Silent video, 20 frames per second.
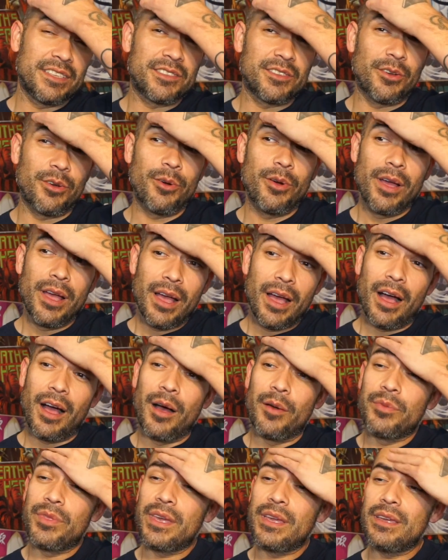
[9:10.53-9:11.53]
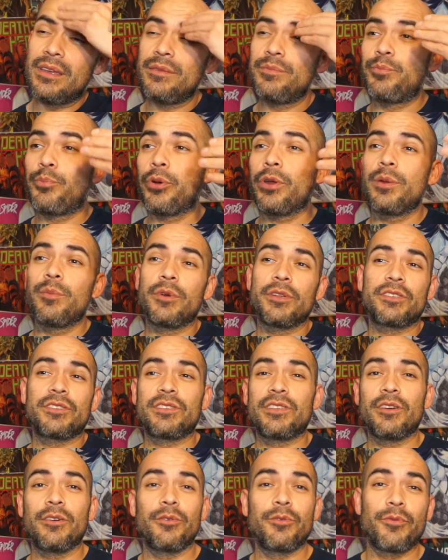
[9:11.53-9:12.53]
So they pretty much
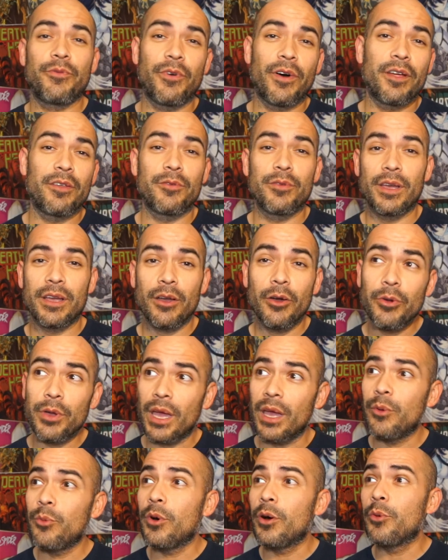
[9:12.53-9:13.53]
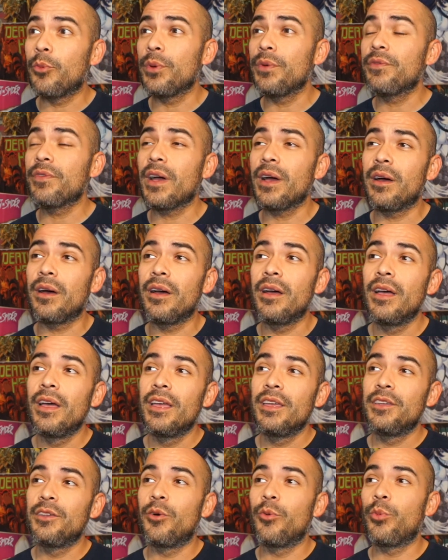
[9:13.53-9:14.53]
tell the father, like, okay, well, we've got,
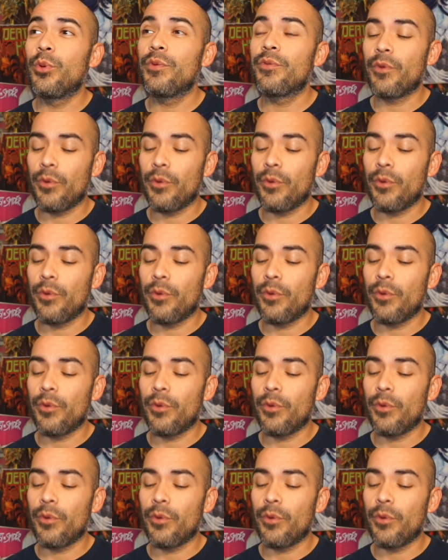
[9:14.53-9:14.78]
you know,